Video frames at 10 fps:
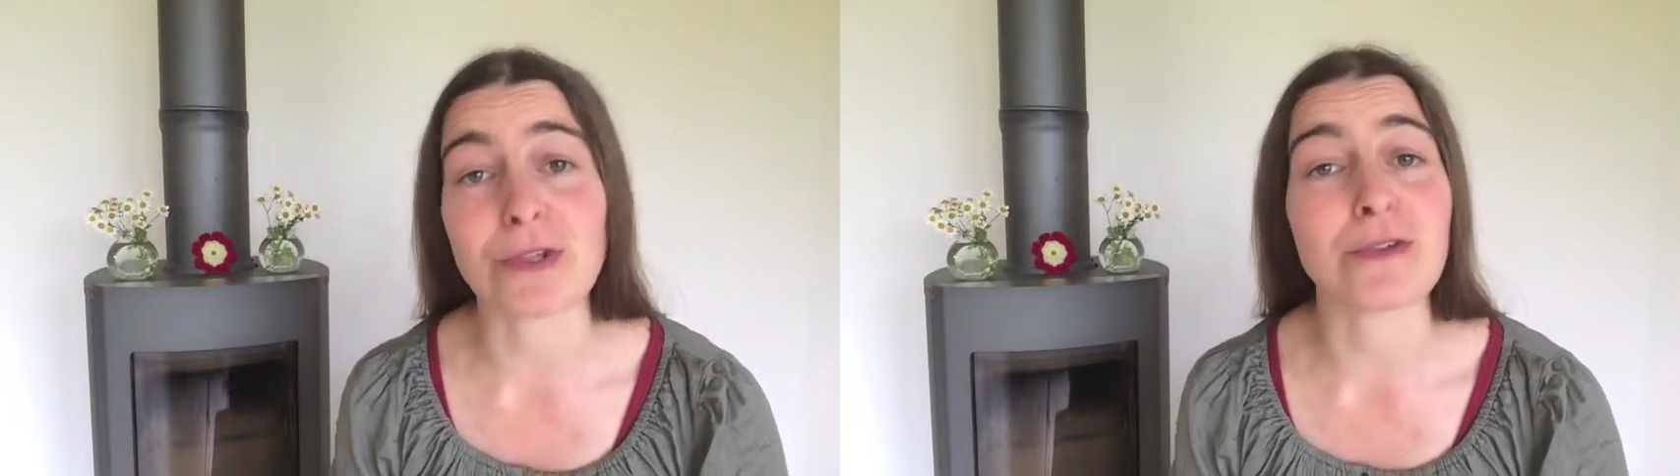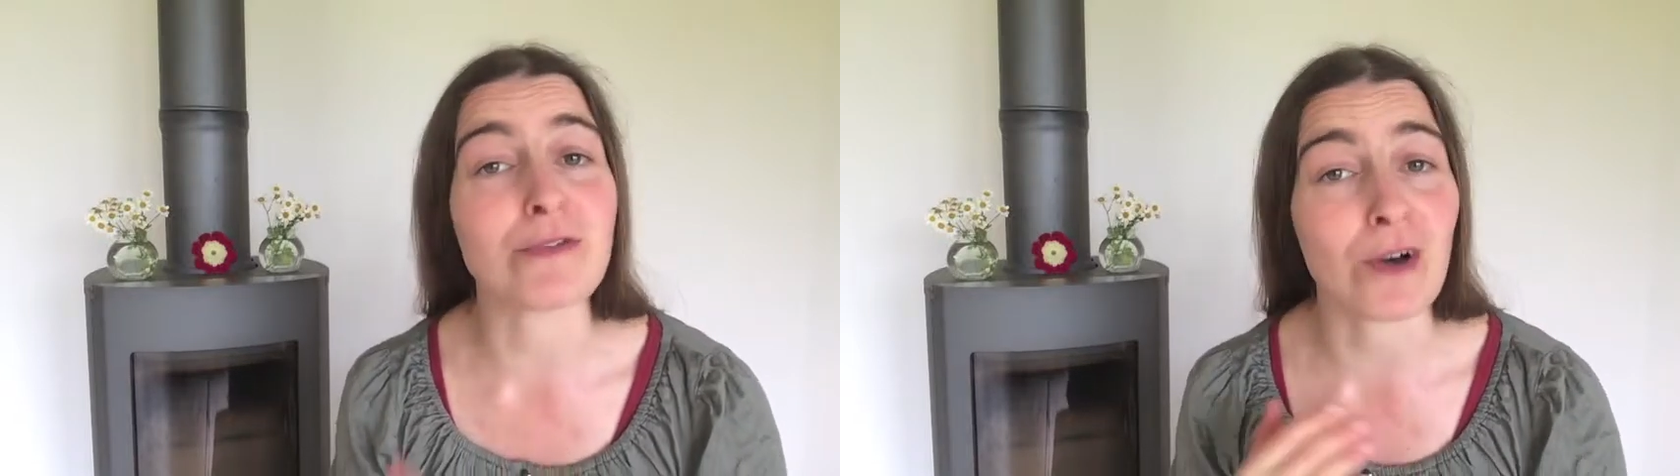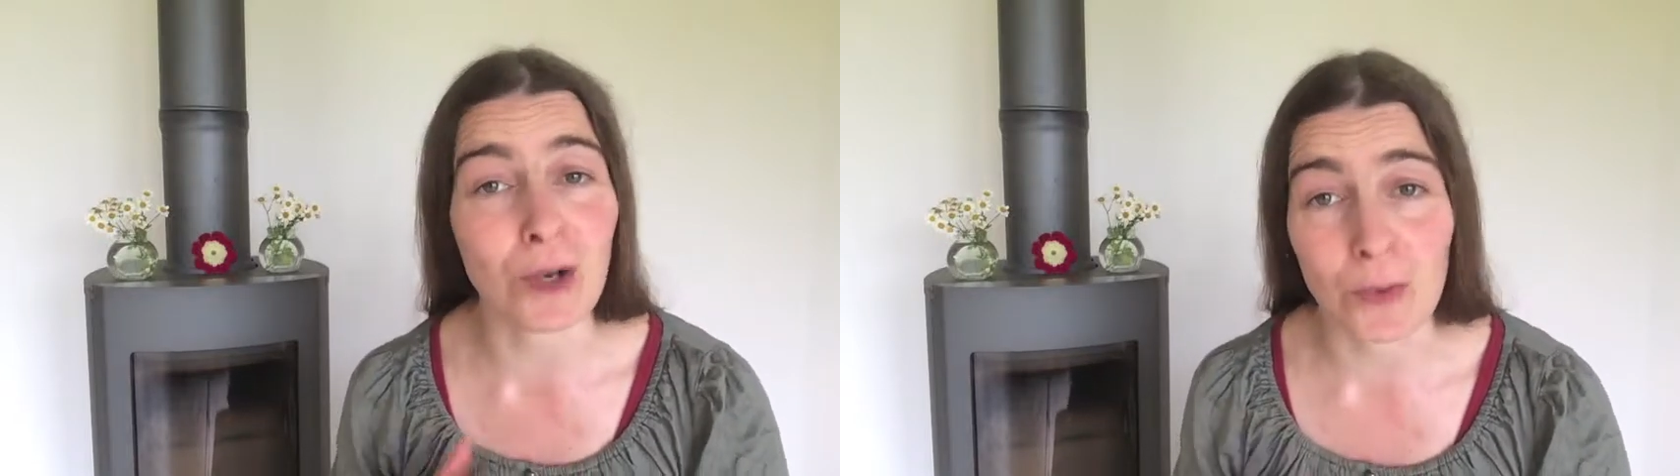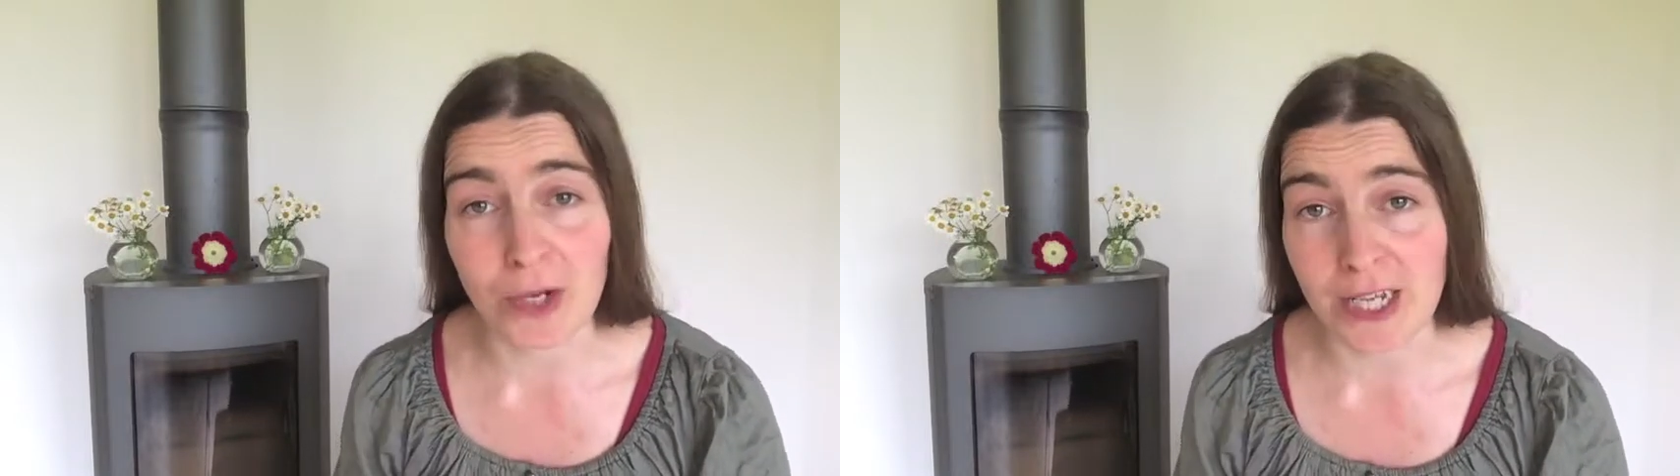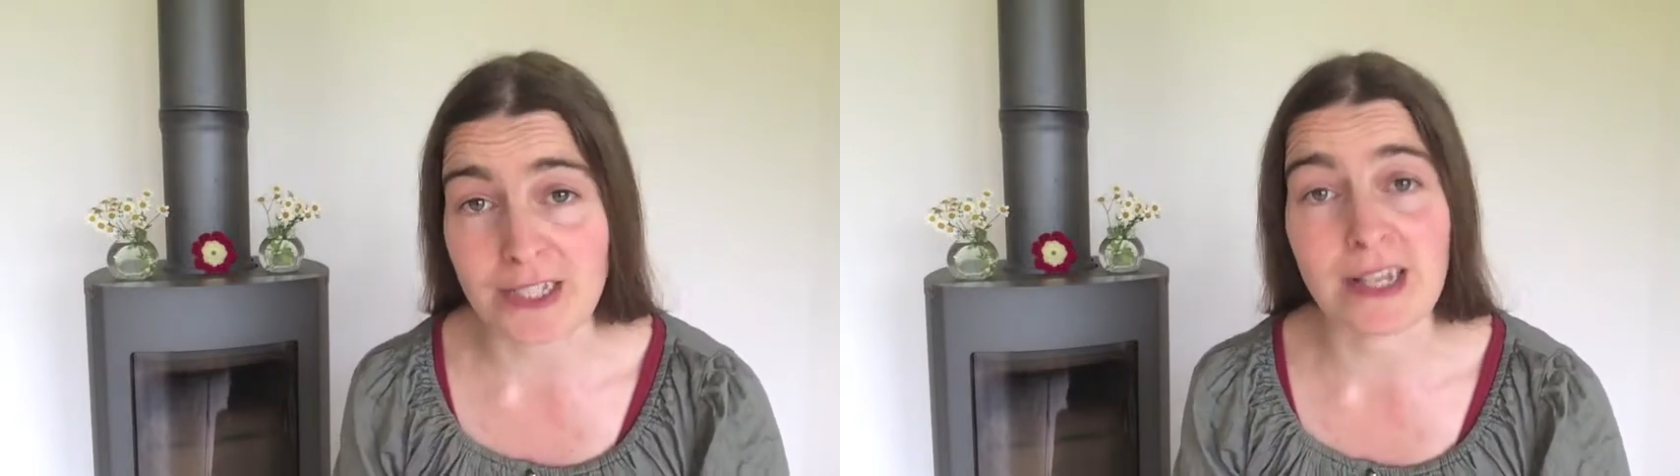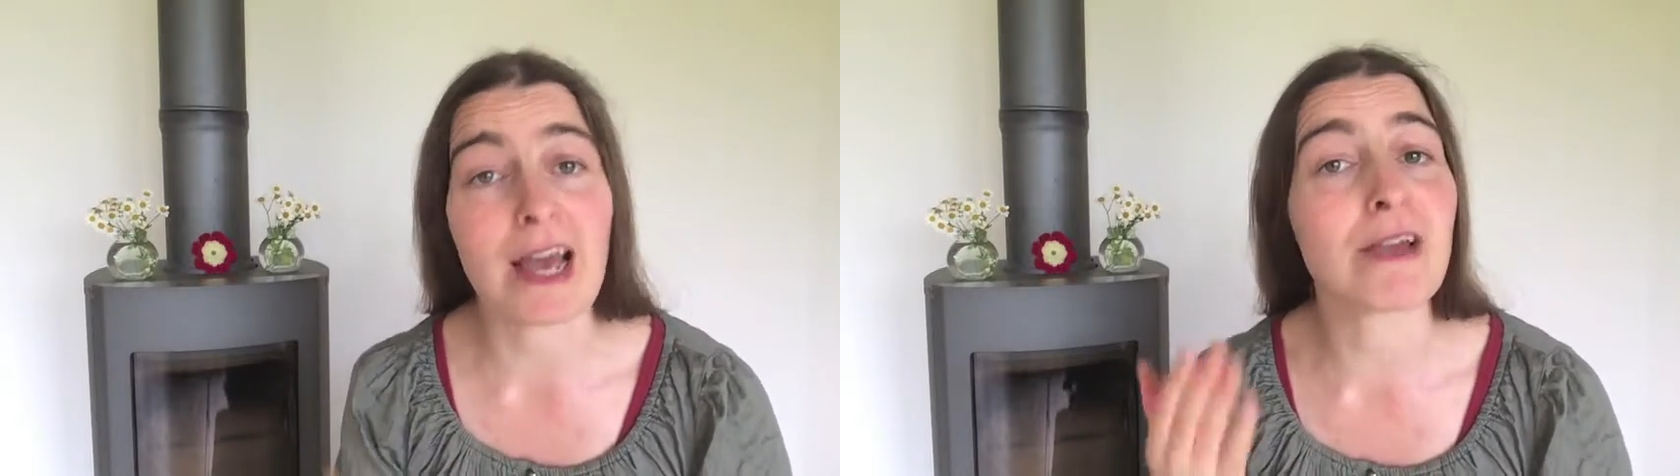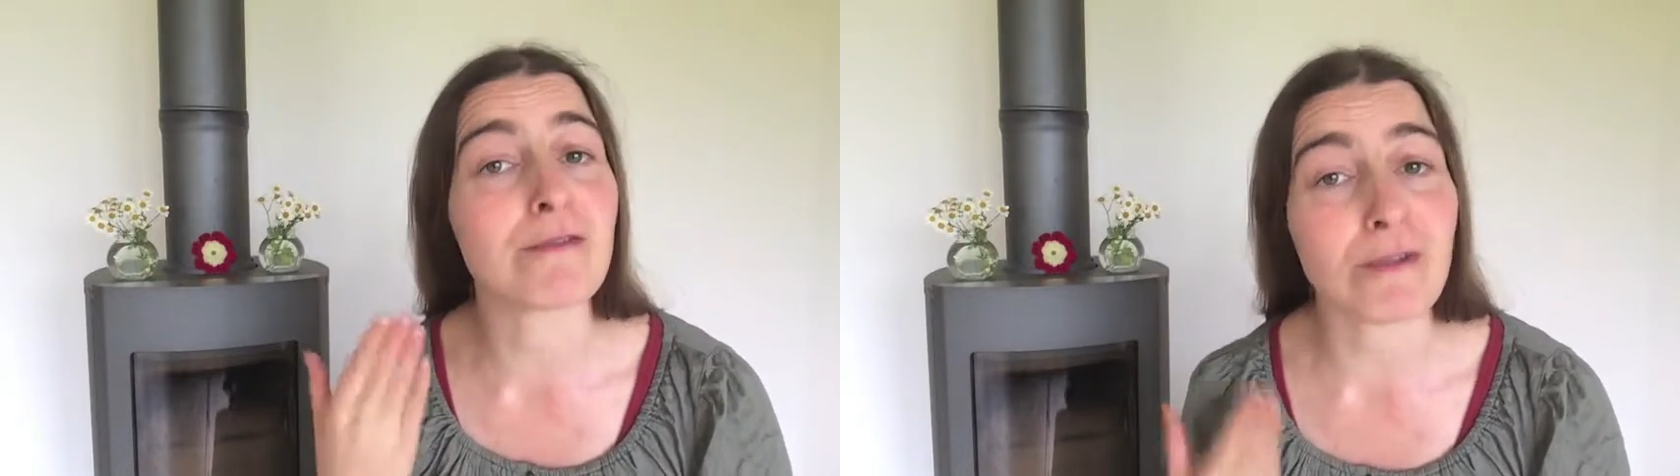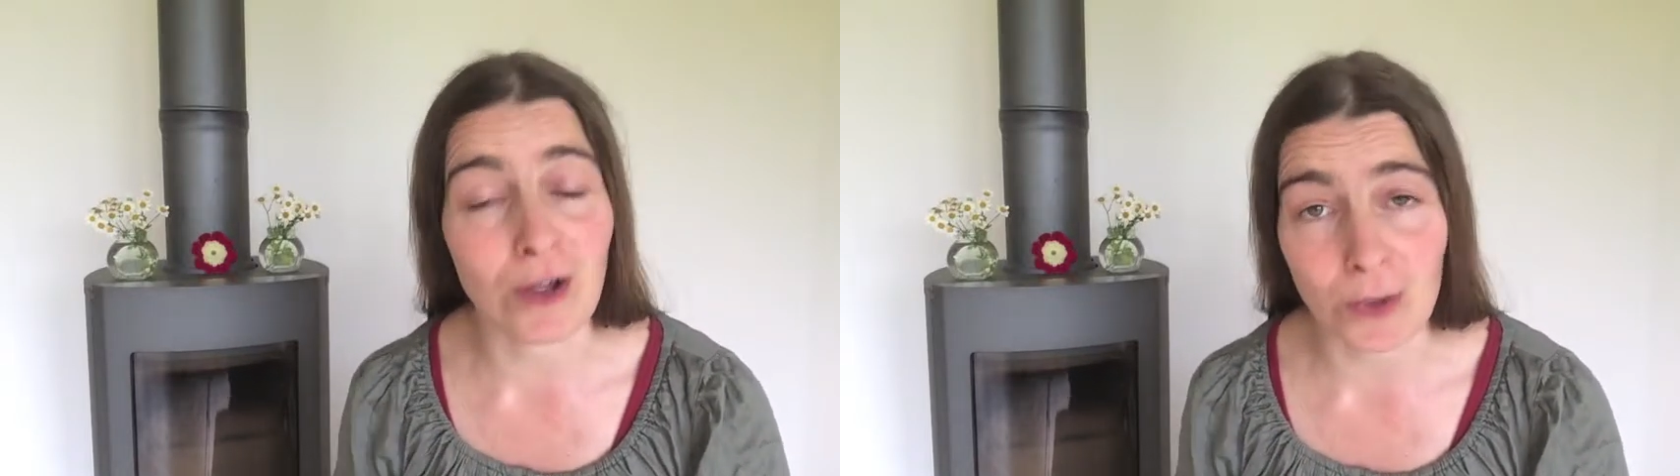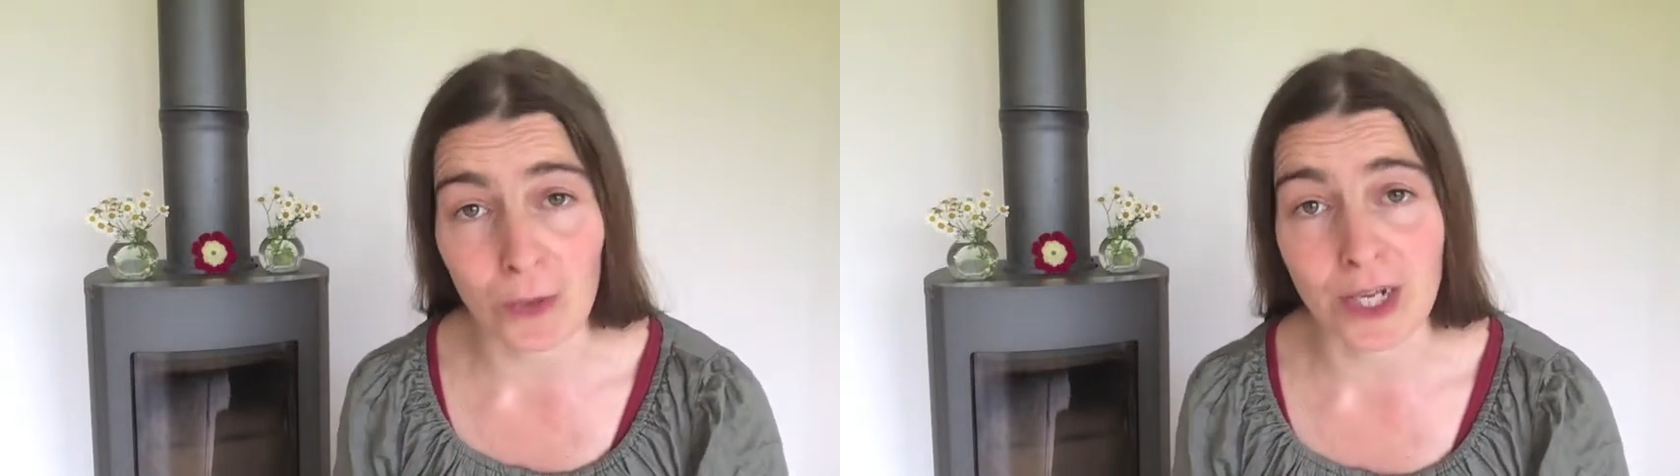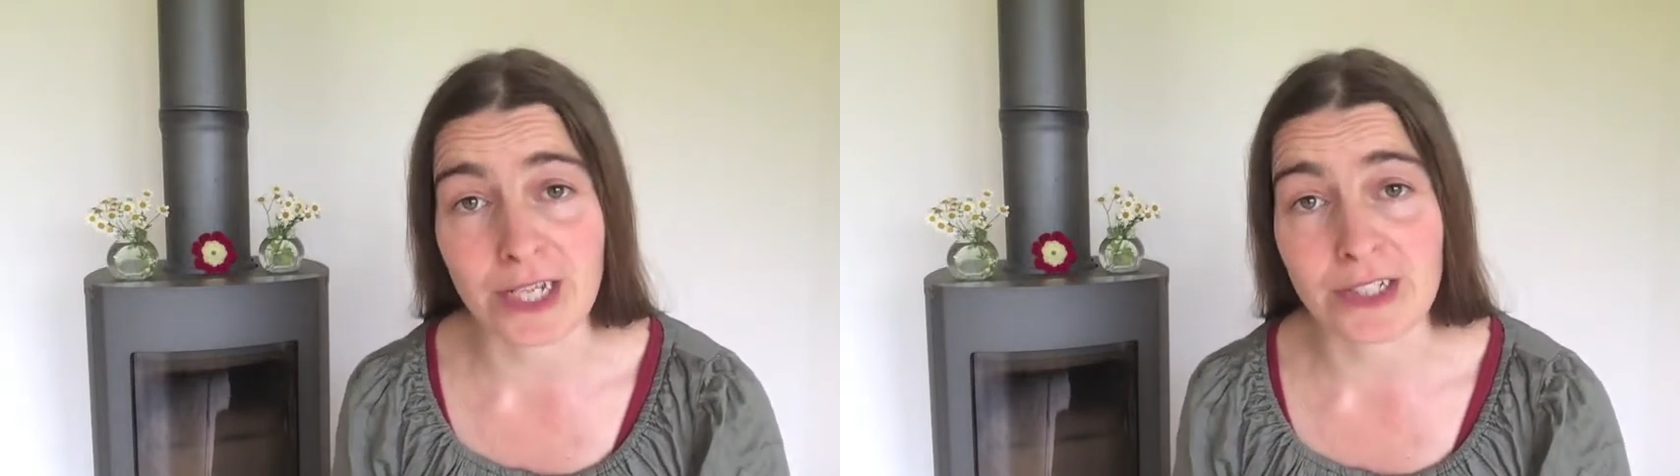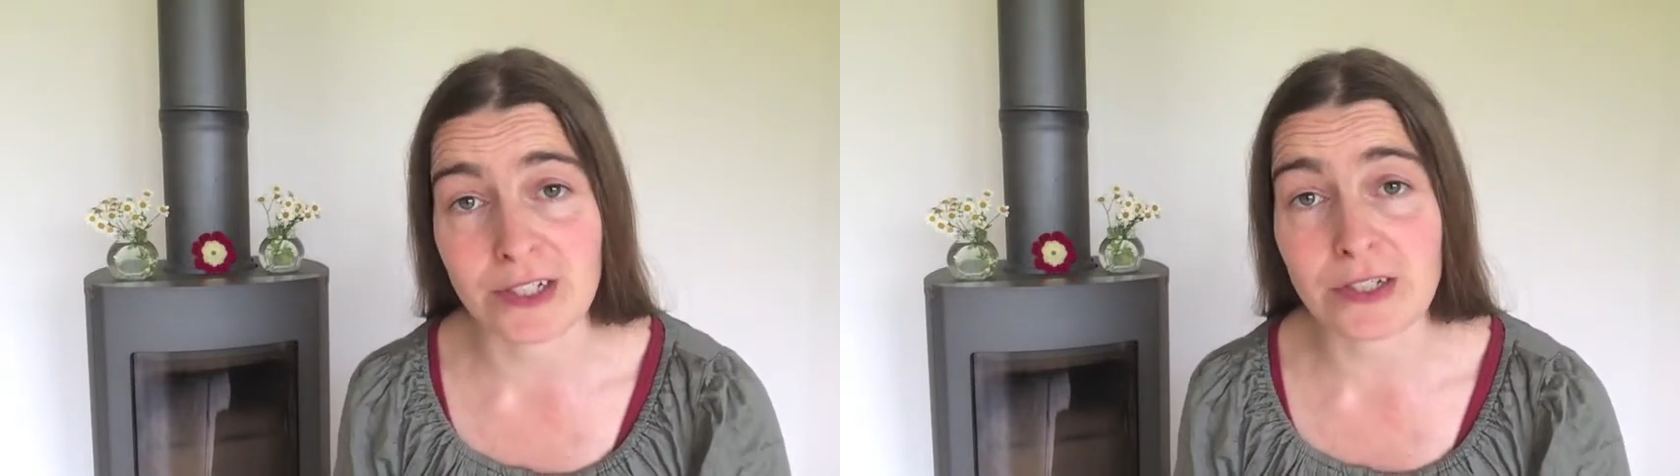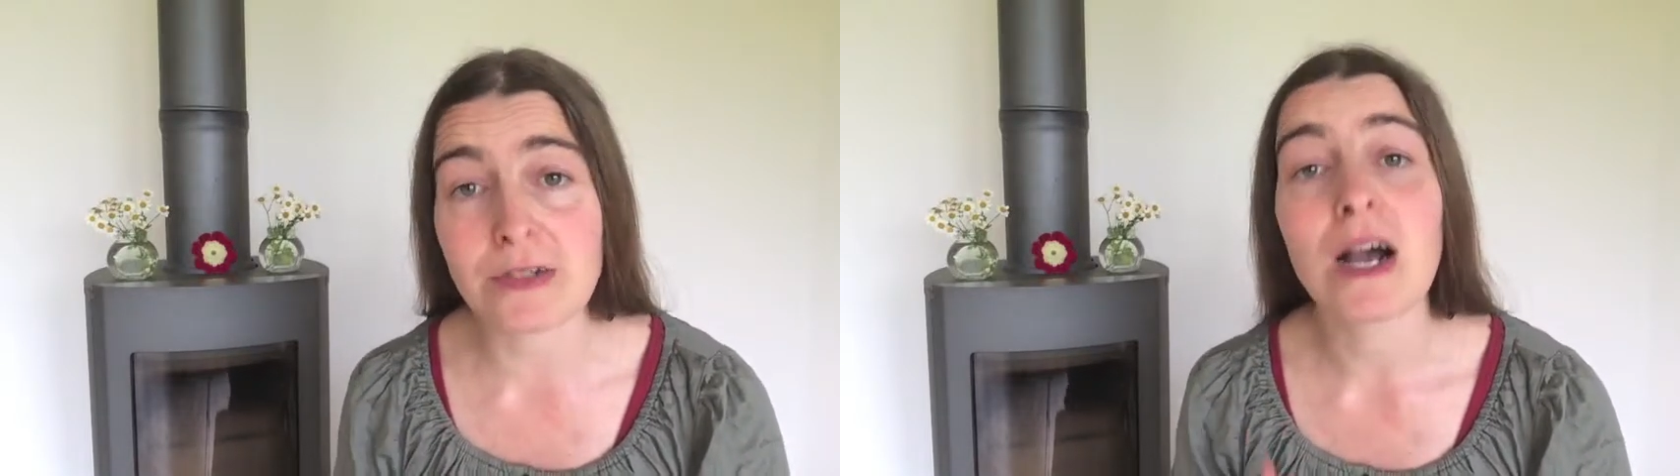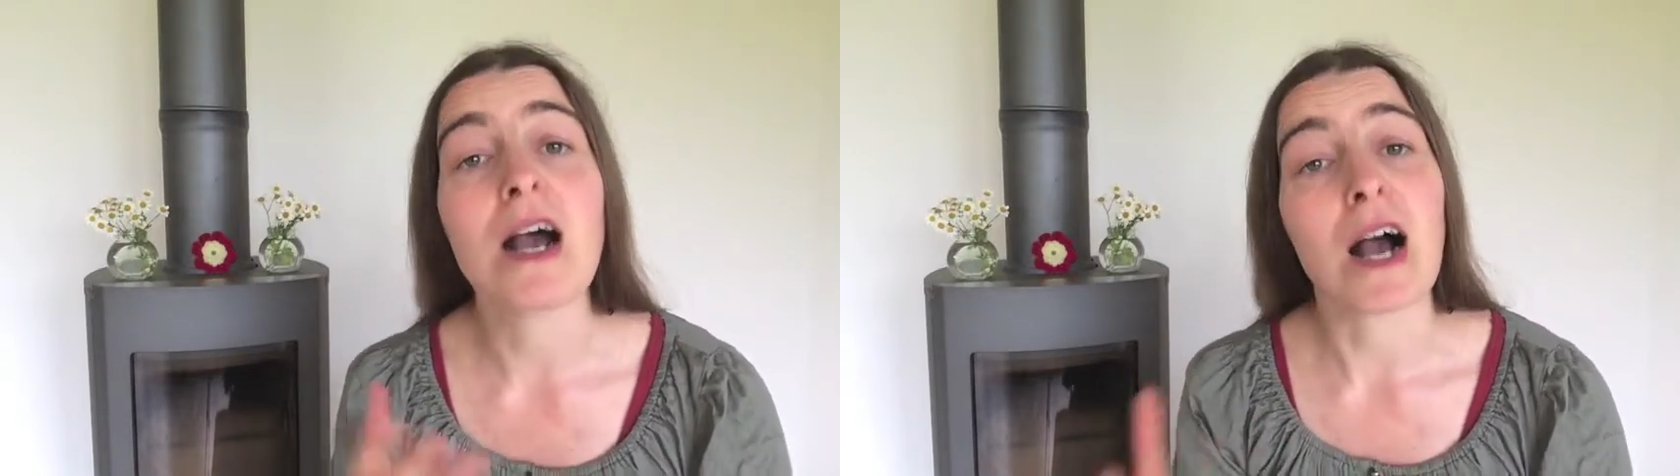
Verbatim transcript: You follow what I say and follow what I do.